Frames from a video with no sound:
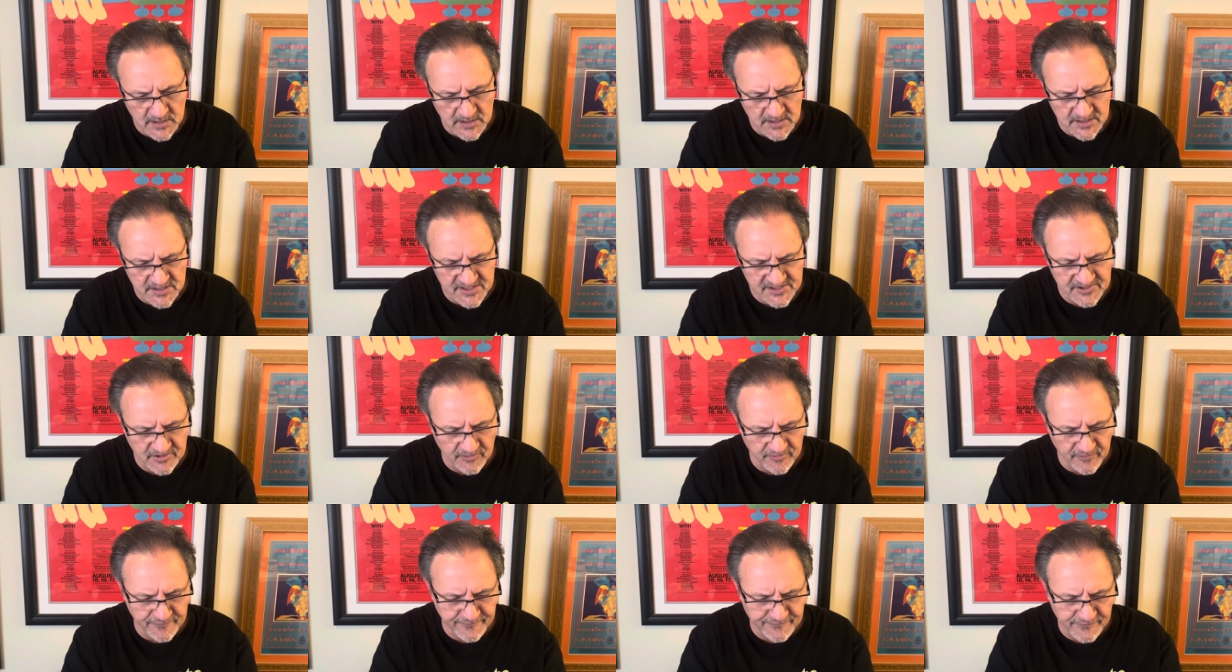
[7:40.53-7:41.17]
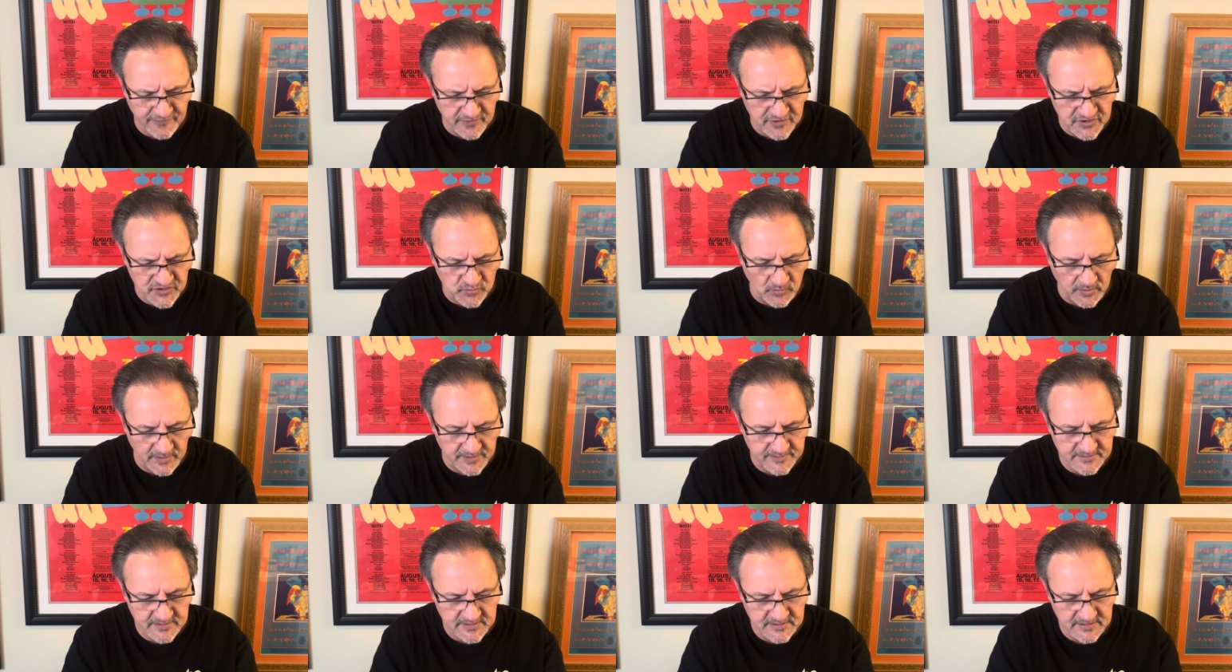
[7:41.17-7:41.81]
So the first
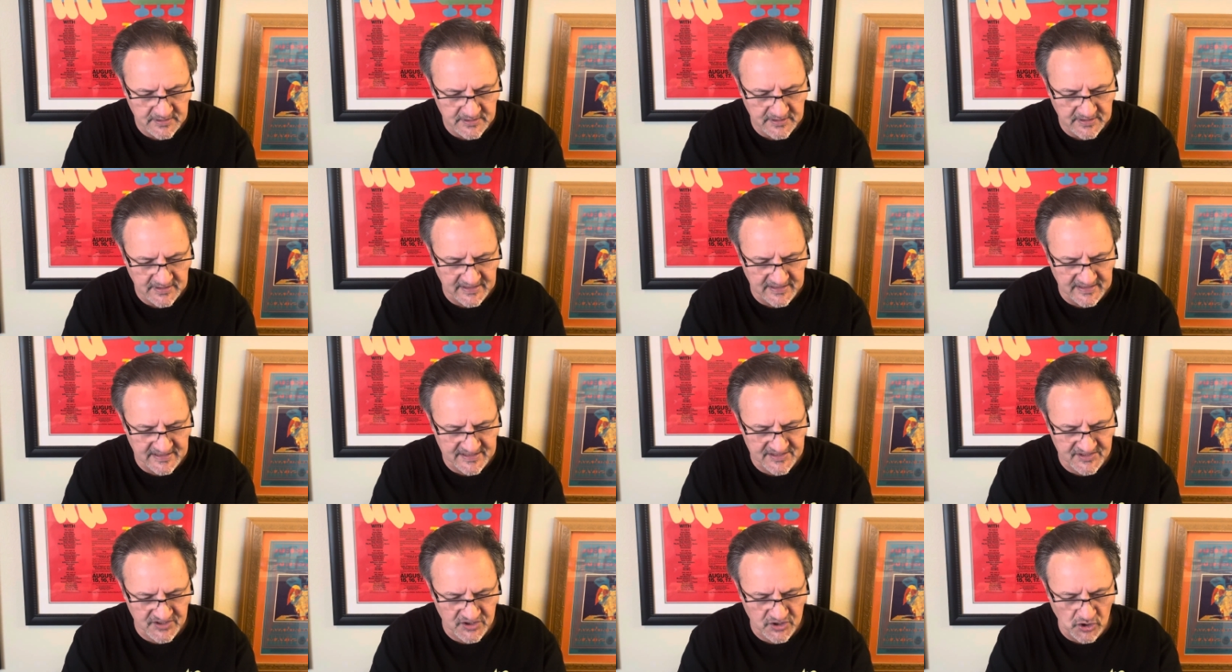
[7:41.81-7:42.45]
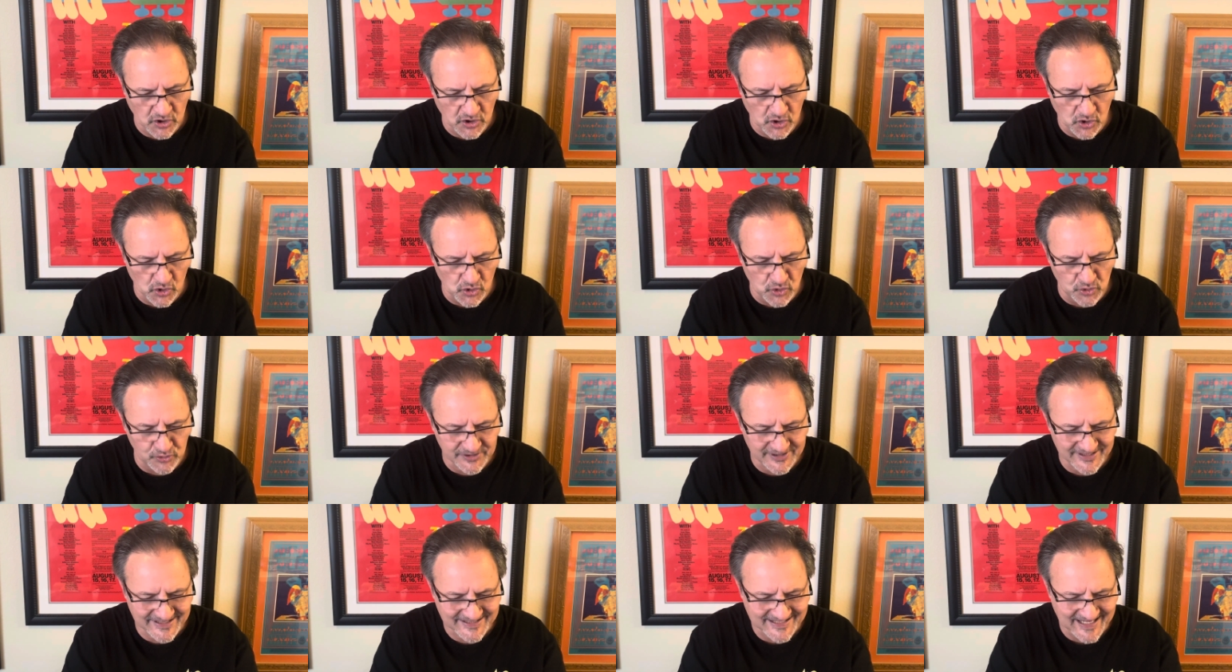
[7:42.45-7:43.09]
one is
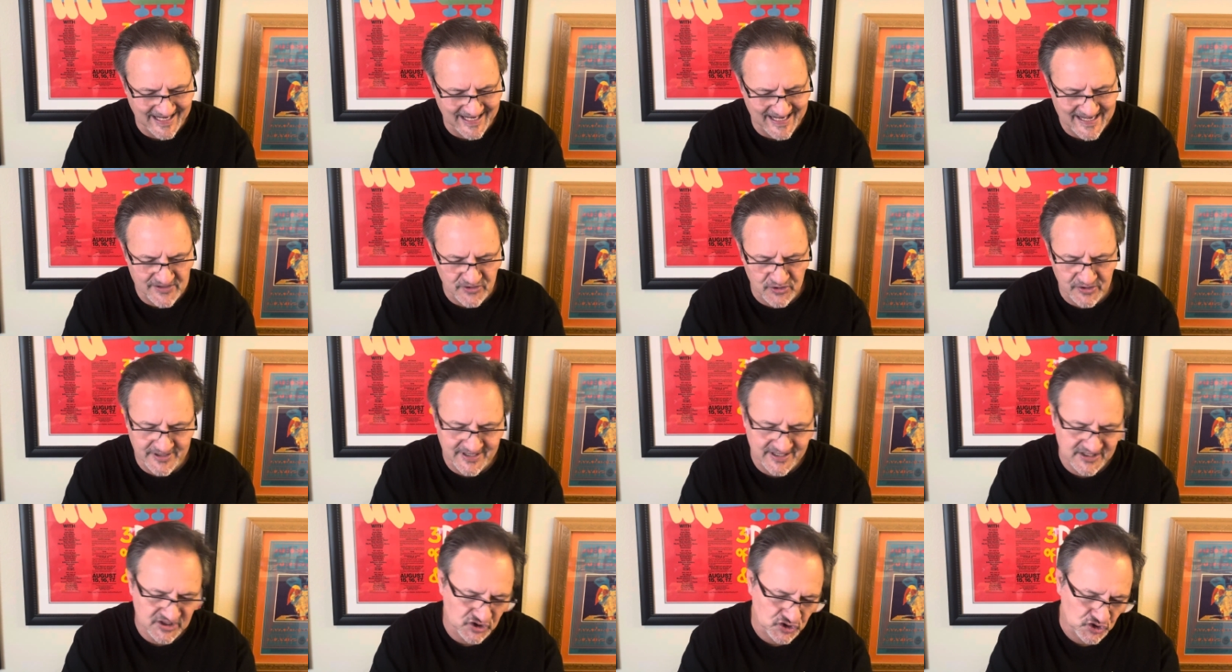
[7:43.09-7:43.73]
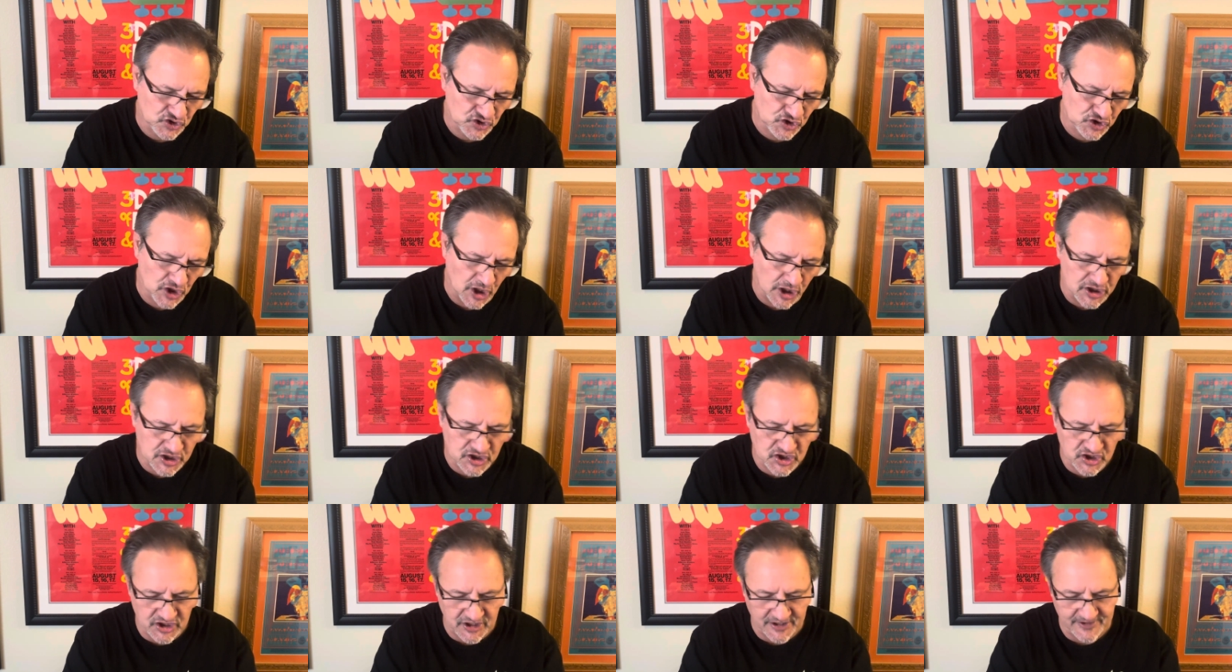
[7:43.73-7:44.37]
called Tenderness
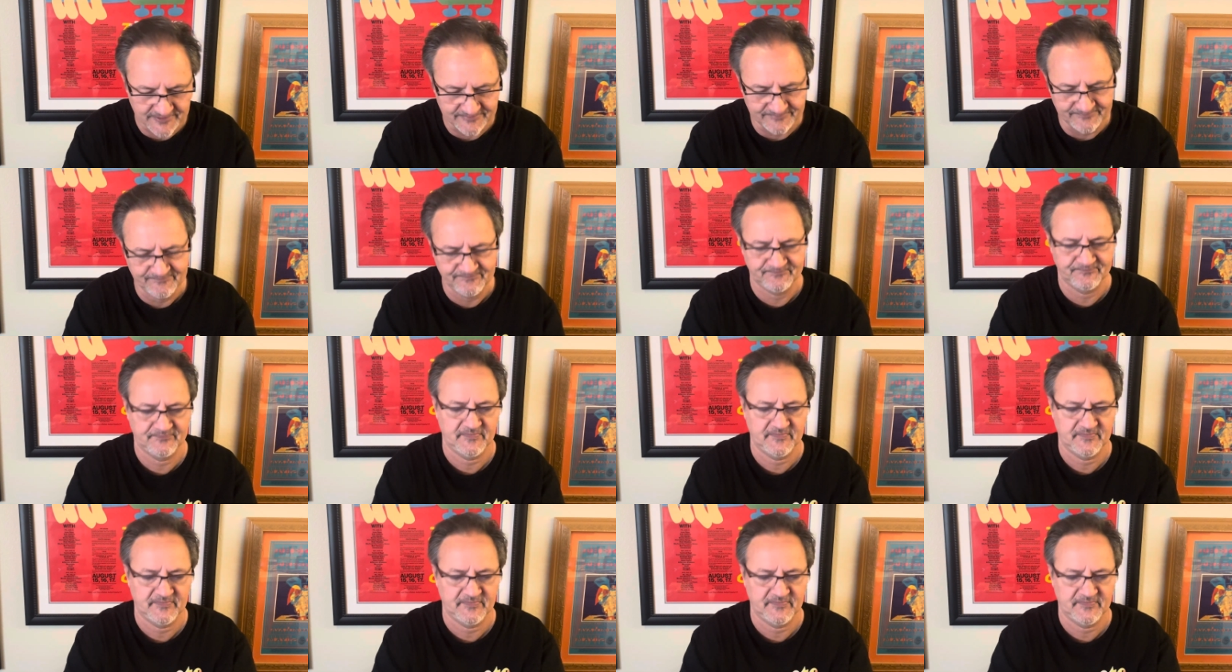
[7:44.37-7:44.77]
Junction.